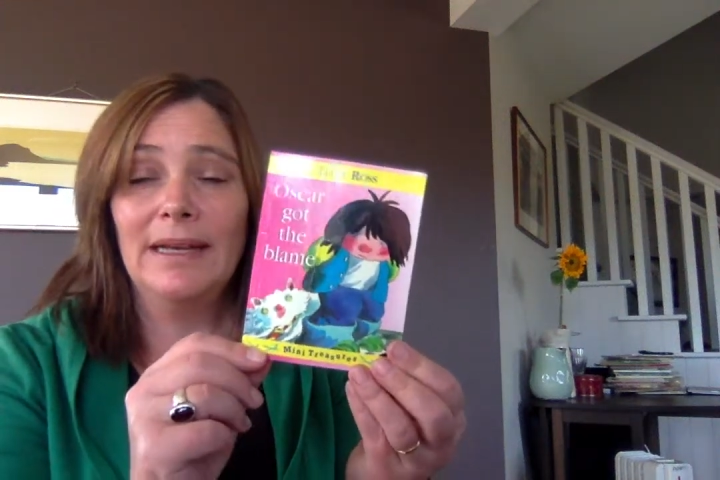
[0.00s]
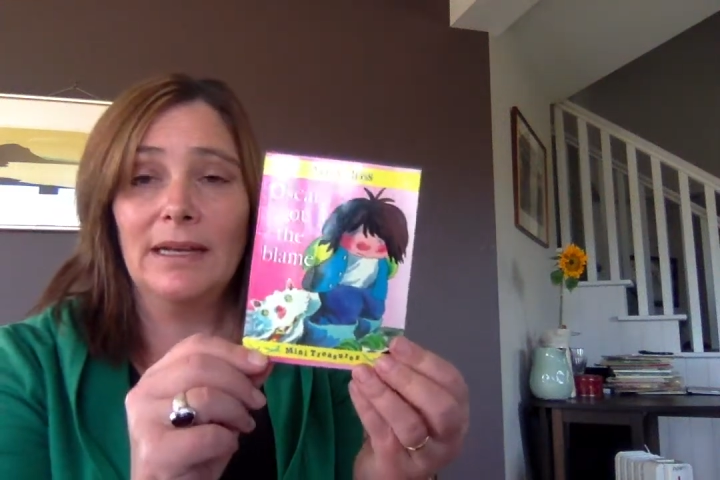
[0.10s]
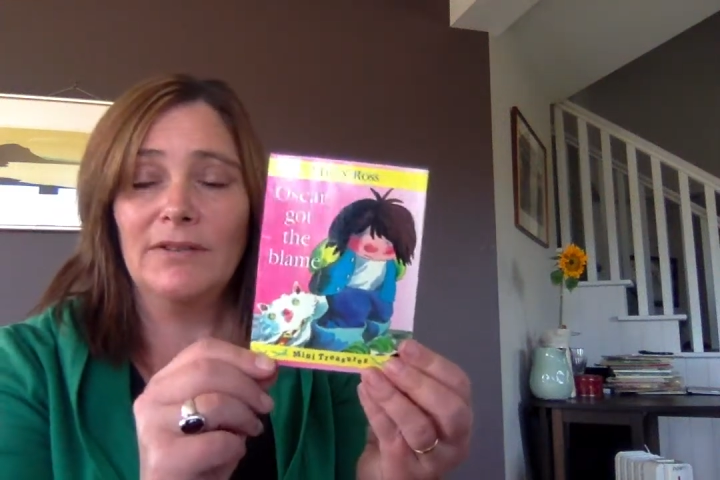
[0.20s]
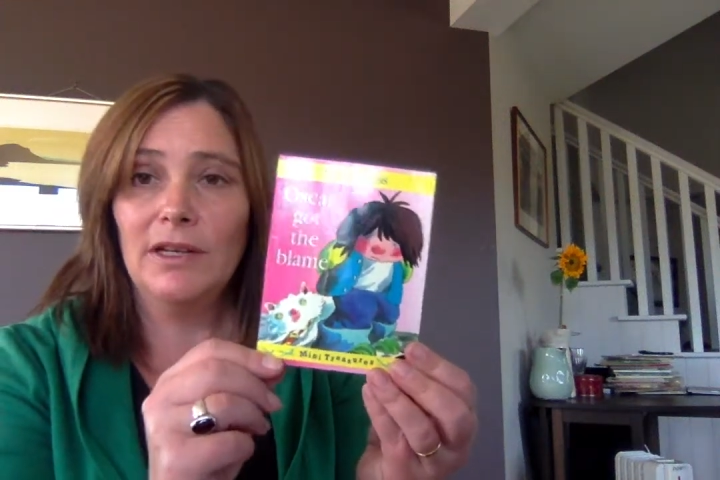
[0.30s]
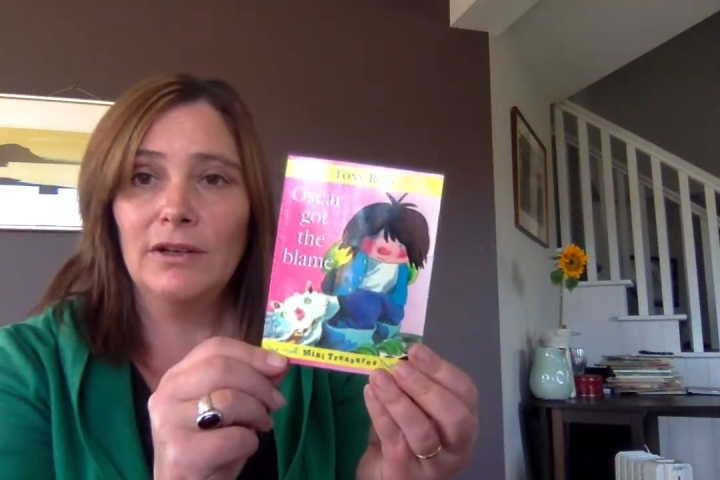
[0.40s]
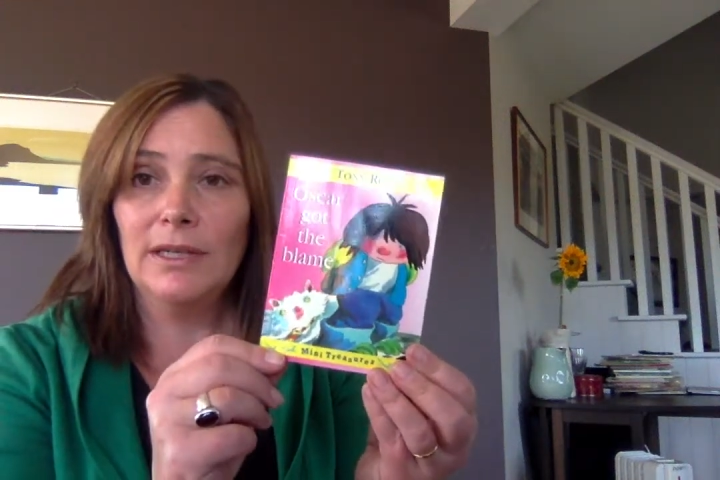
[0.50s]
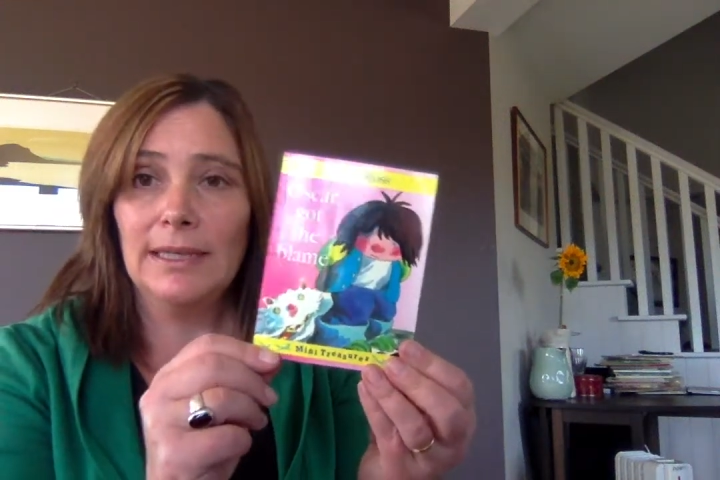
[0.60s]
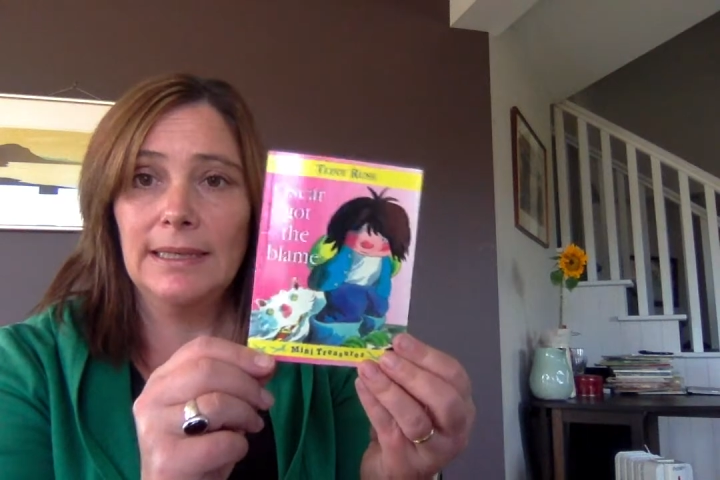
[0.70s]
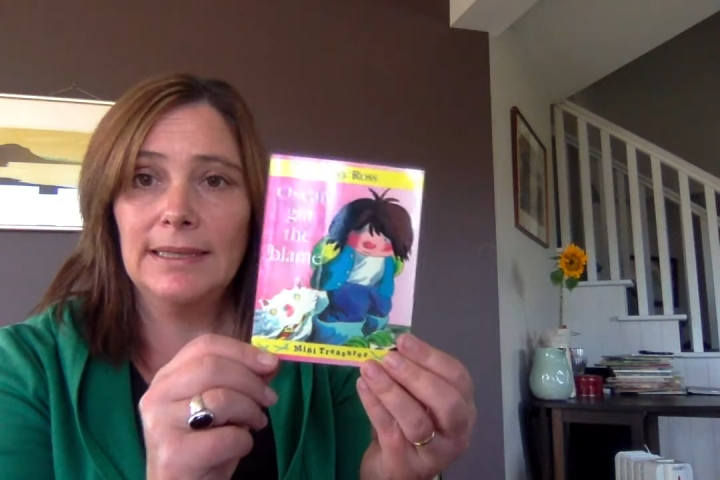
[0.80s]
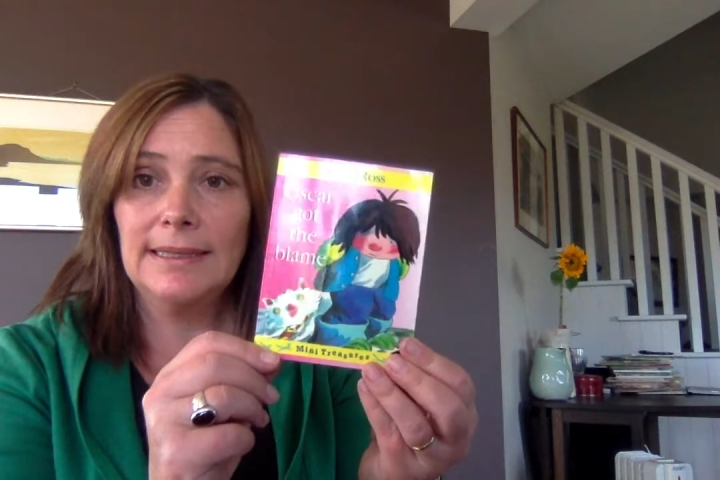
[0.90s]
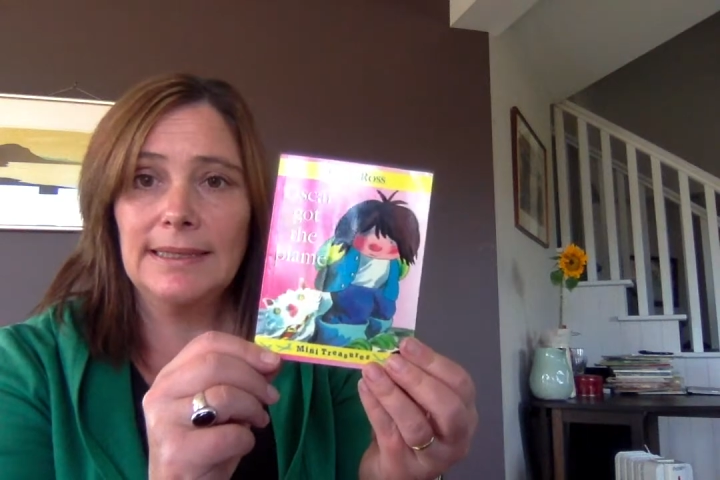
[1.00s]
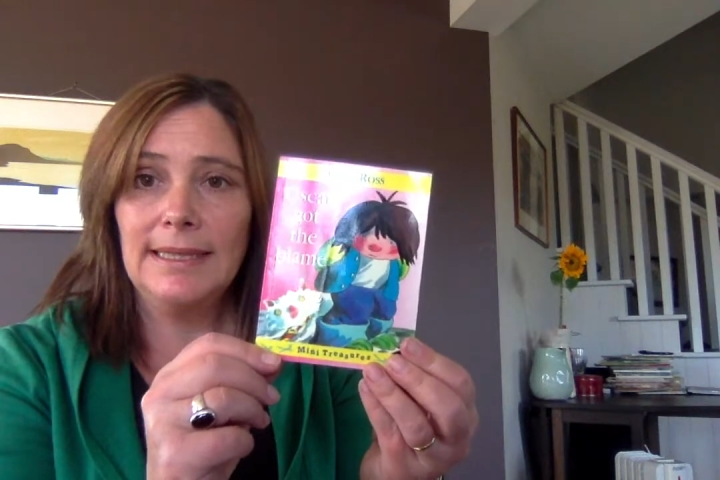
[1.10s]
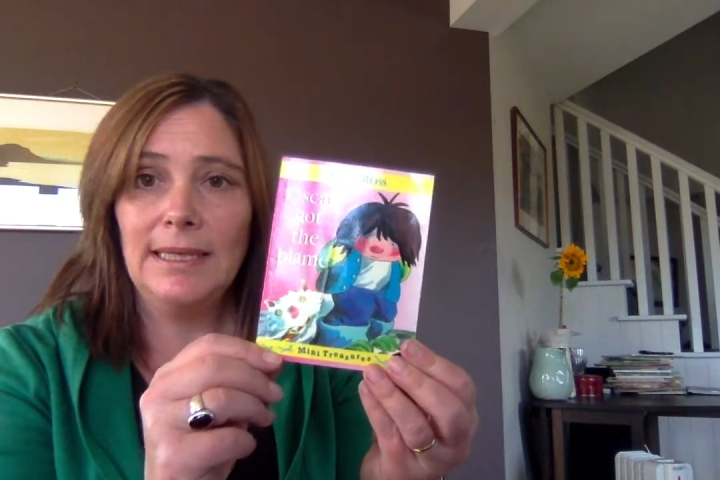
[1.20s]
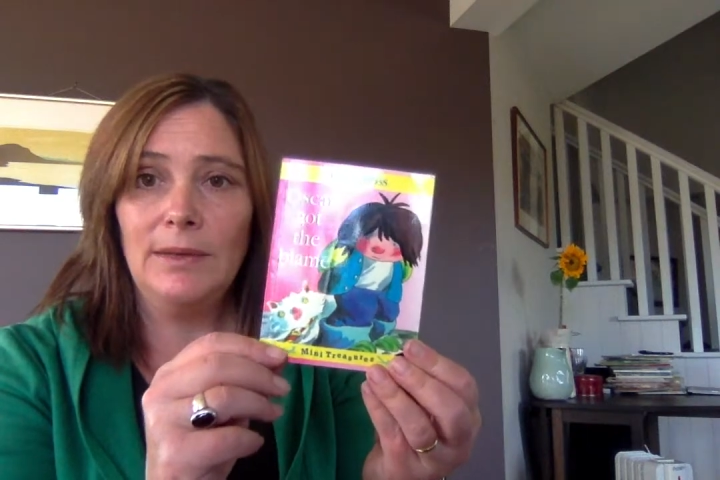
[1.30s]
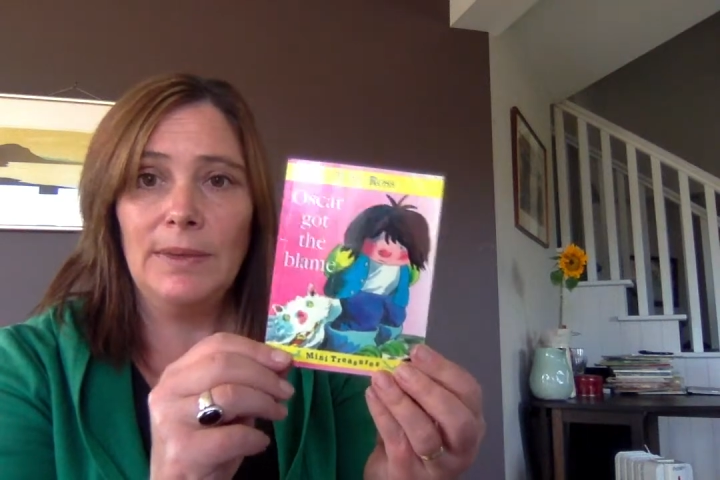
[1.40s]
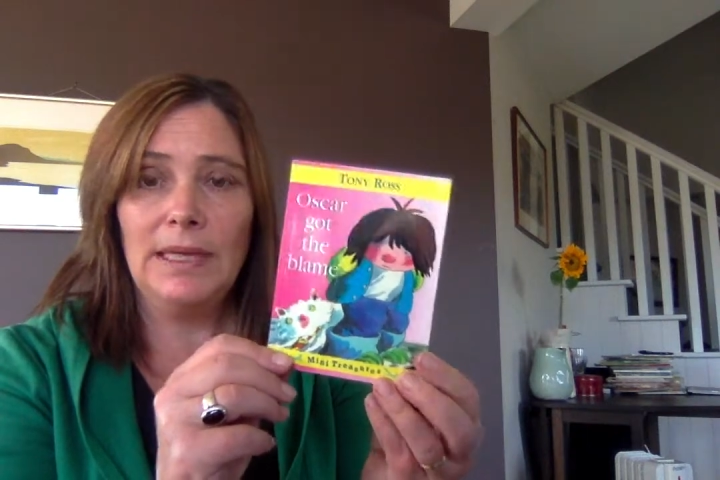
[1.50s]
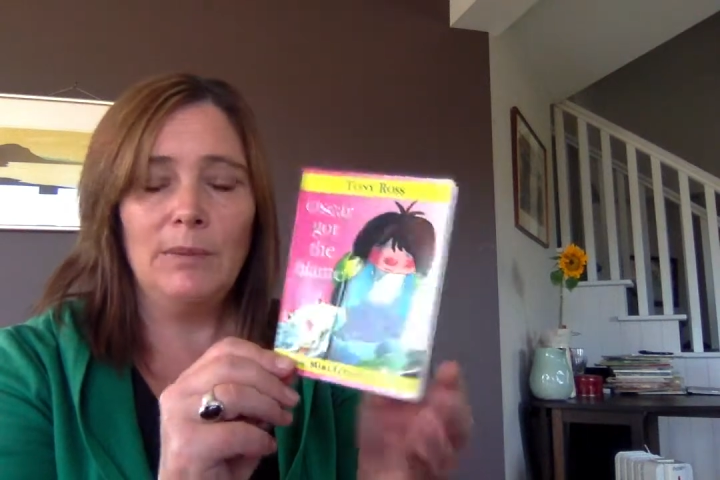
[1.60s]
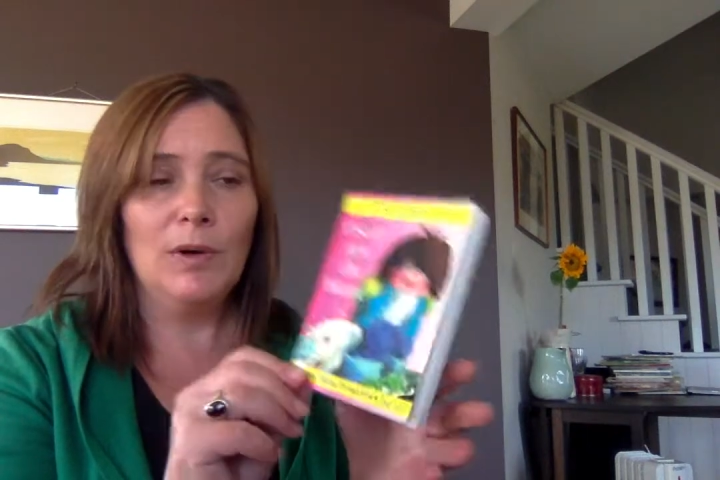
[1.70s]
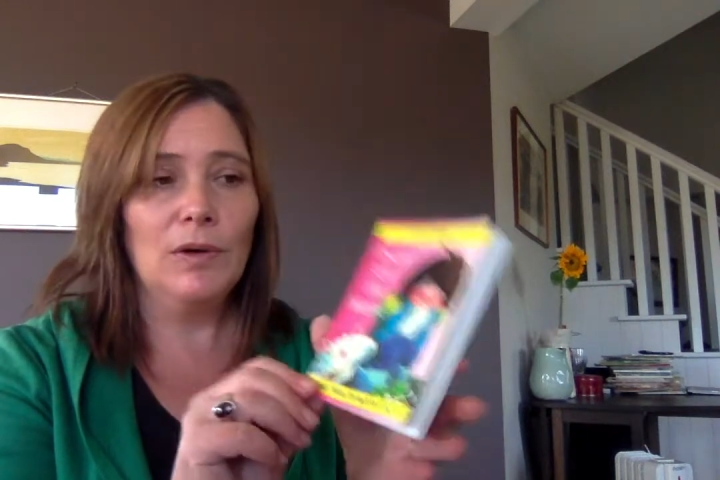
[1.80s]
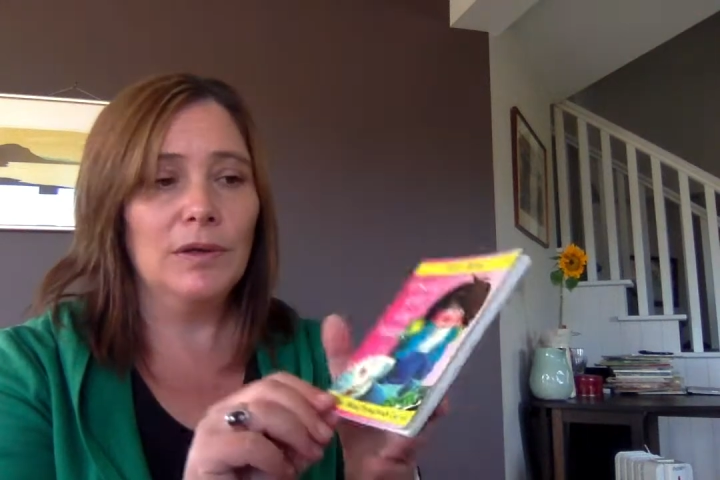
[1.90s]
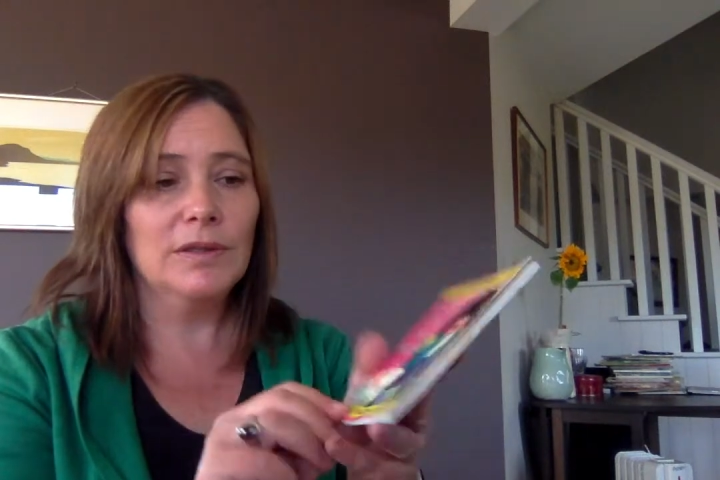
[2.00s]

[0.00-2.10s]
and I've only got it in this teeny weeny book,